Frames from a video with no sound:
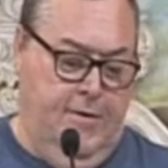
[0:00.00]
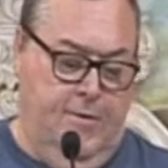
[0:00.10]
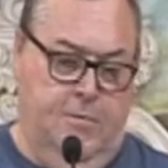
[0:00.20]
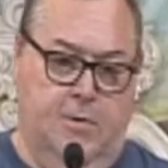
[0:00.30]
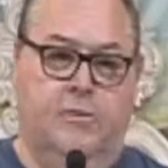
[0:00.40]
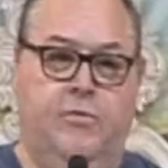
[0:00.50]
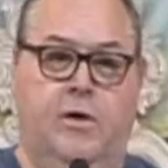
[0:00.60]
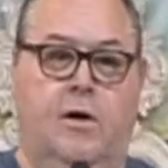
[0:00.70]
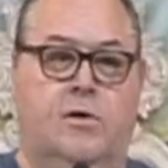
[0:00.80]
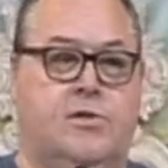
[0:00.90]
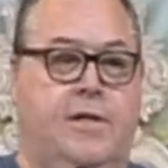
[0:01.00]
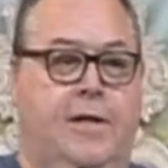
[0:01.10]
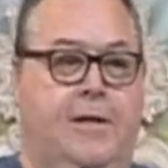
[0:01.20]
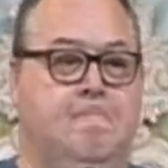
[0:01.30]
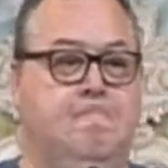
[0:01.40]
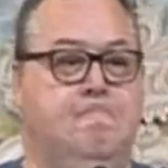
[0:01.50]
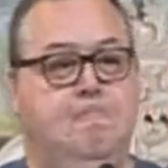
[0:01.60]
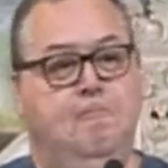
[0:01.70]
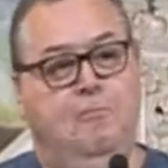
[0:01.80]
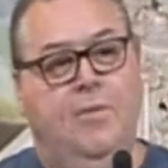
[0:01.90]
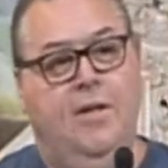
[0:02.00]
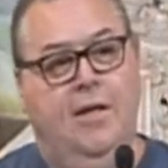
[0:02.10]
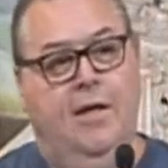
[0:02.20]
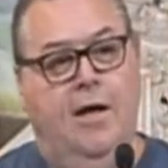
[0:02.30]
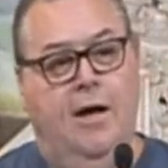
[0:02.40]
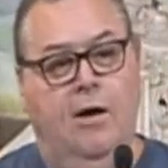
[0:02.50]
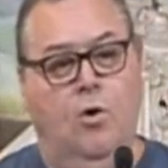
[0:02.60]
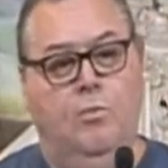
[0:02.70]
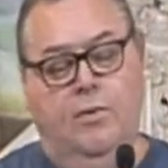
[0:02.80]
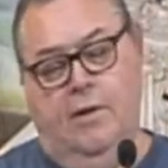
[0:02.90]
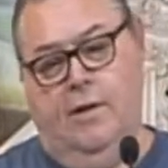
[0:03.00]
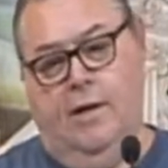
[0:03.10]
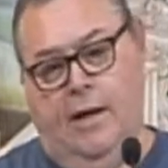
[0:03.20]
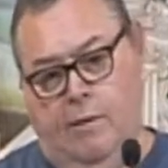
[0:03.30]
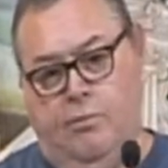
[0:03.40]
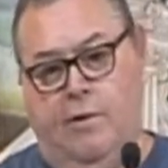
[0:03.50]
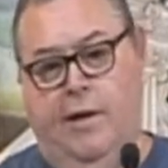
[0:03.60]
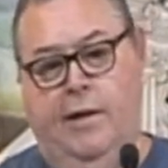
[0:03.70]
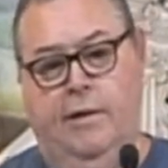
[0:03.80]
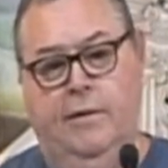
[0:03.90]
Well, if you all stand, I hope and pray